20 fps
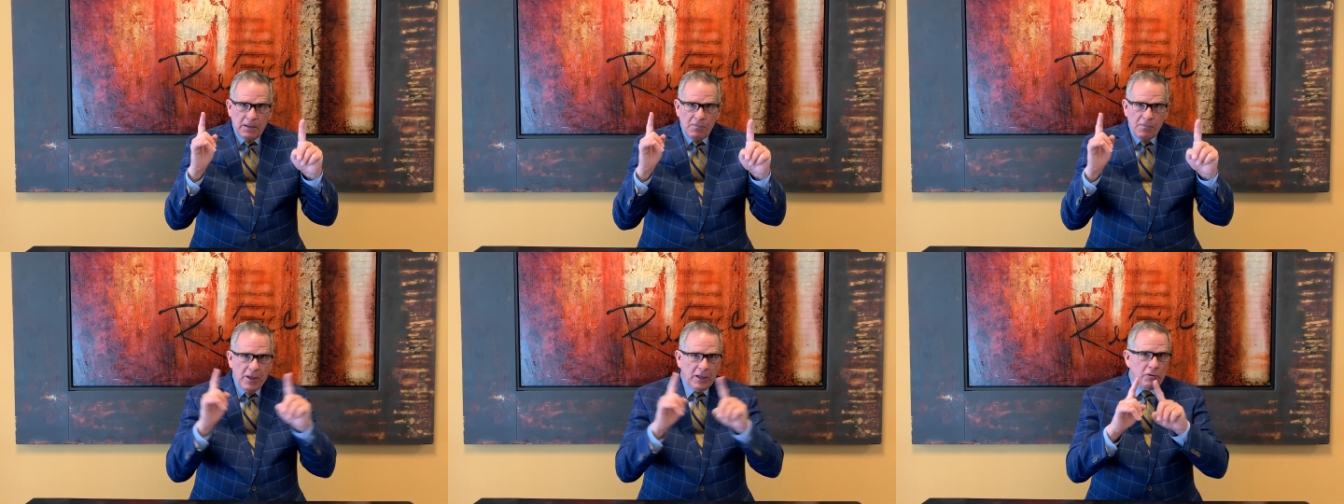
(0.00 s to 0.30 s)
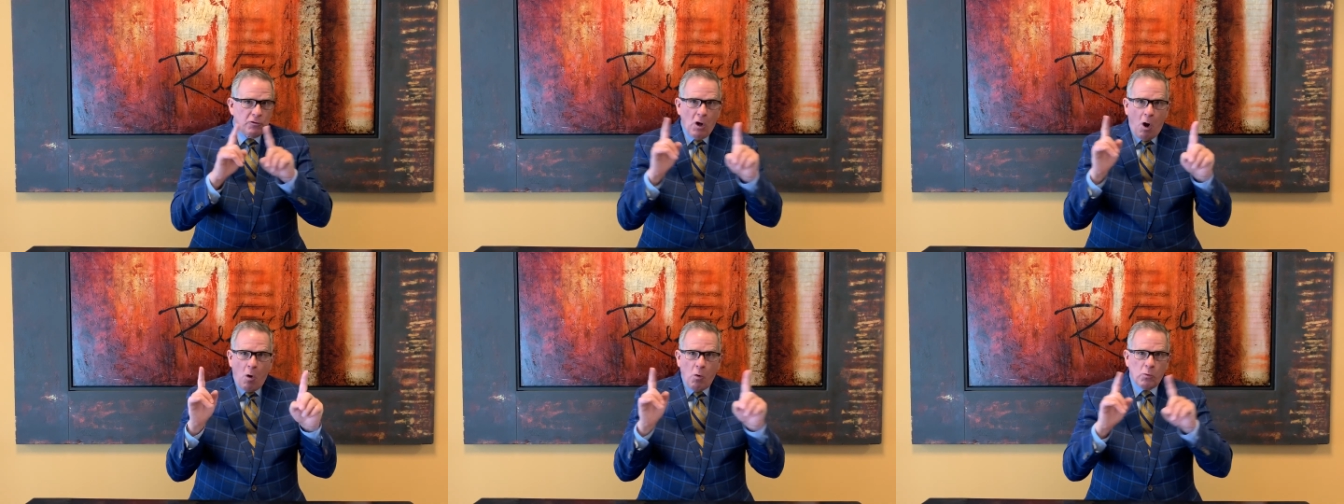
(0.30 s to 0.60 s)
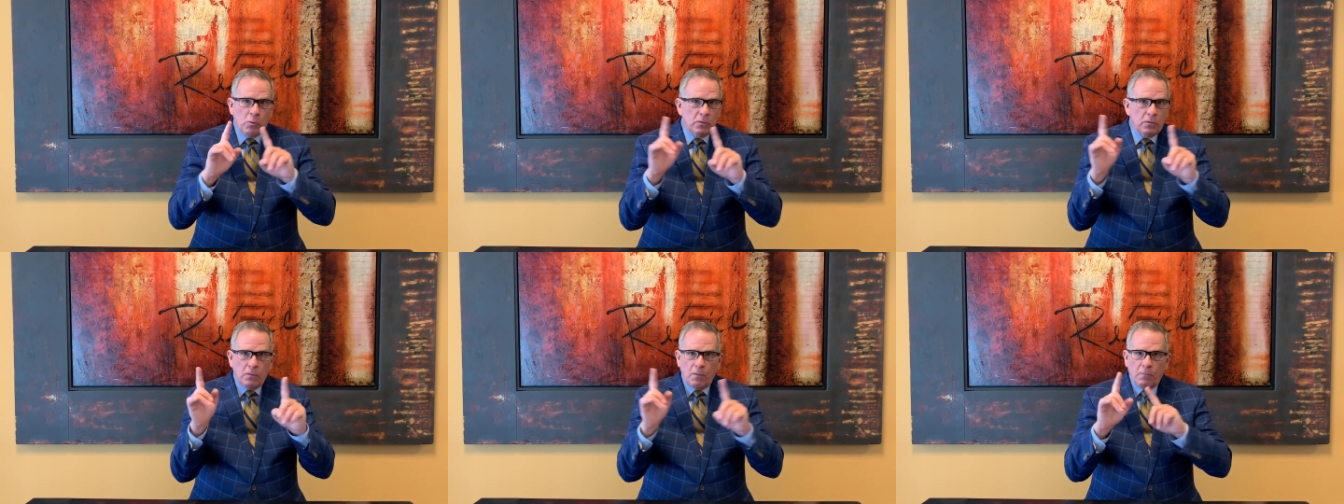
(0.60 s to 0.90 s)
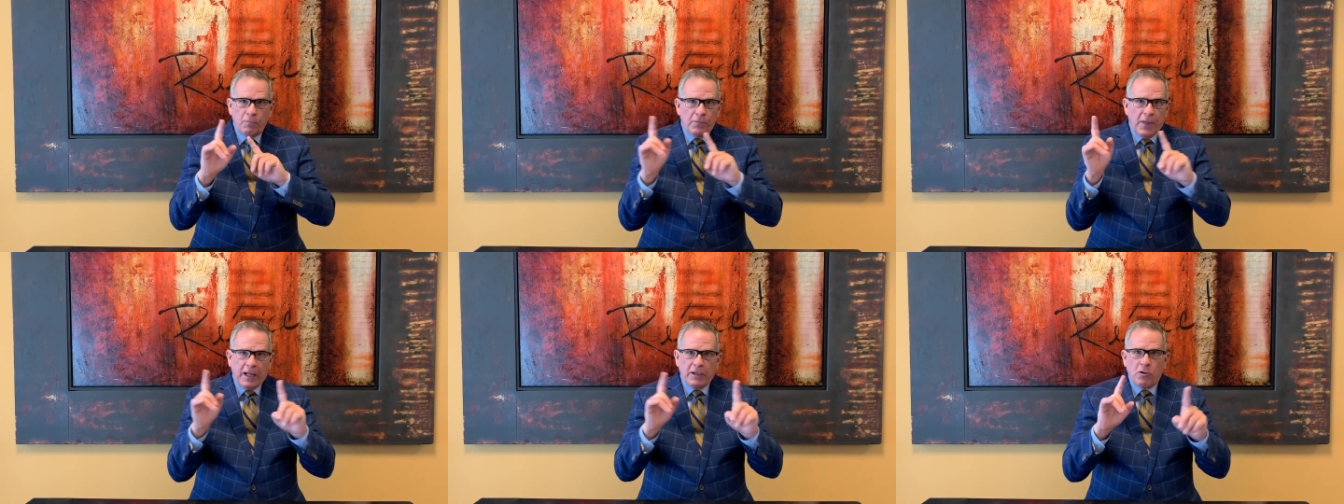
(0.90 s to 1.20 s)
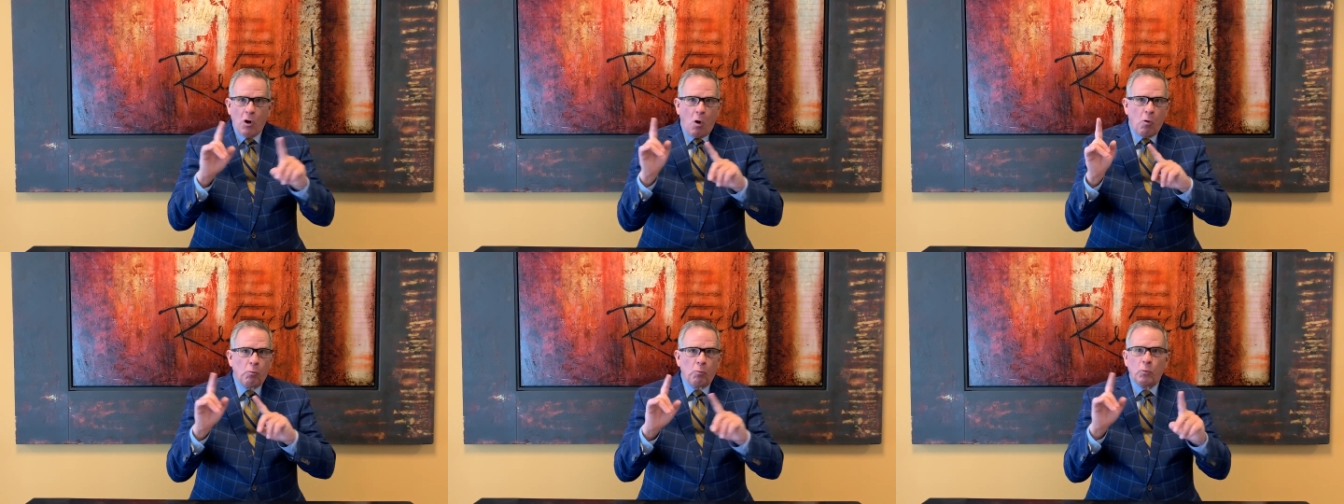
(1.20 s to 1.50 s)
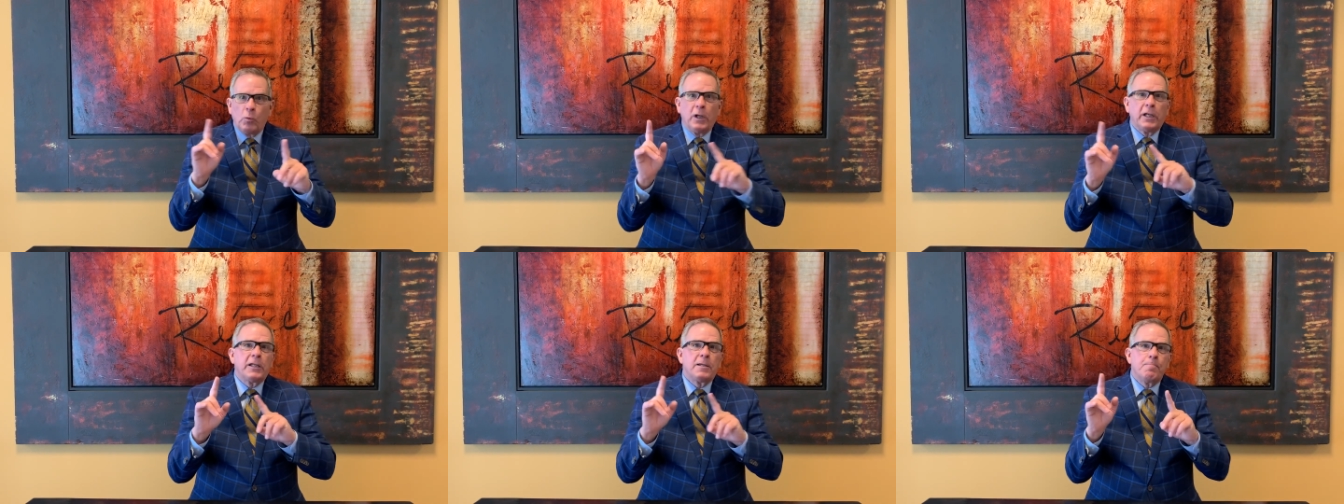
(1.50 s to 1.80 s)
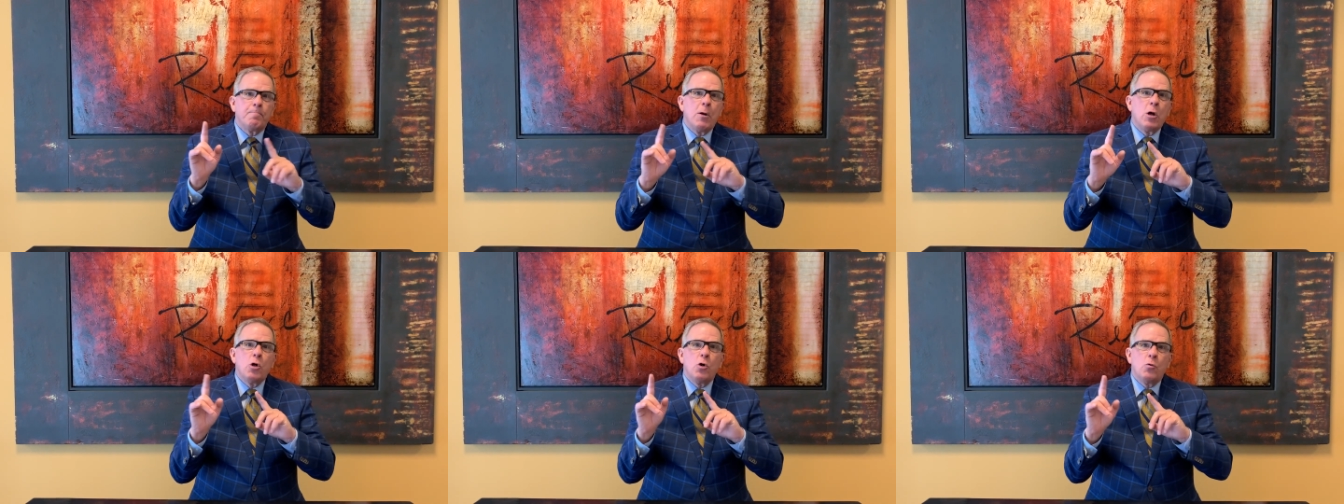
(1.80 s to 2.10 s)
that don't they don't really
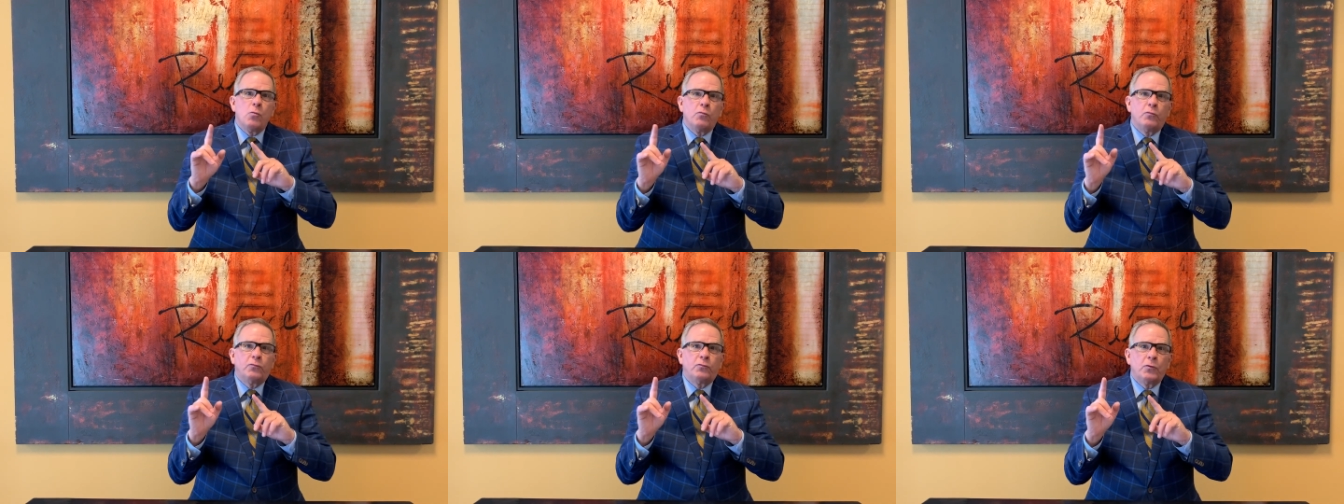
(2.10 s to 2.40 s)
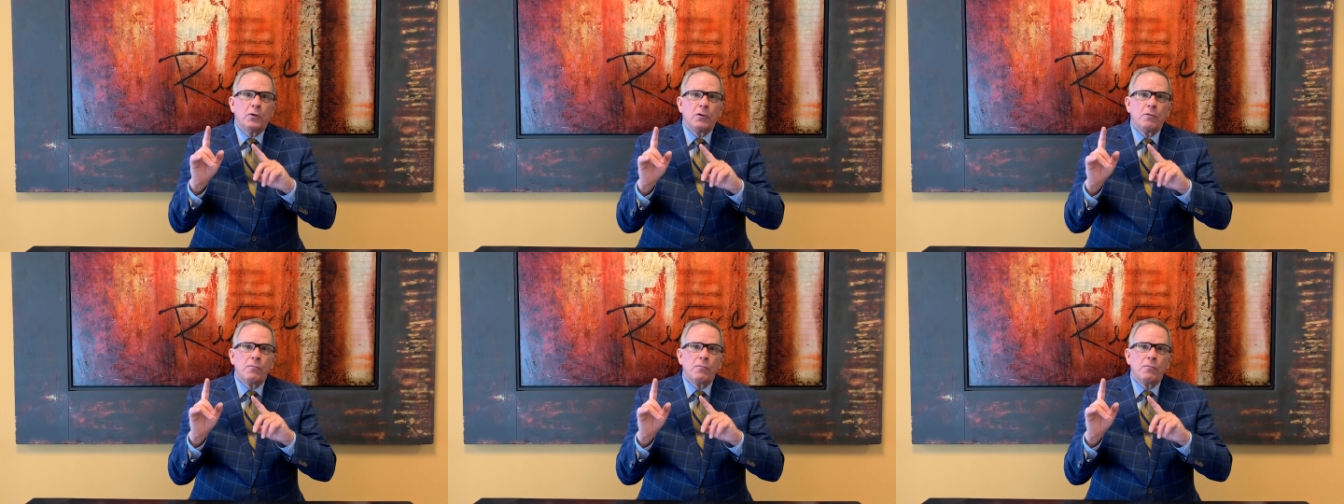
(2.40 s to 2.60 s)
move.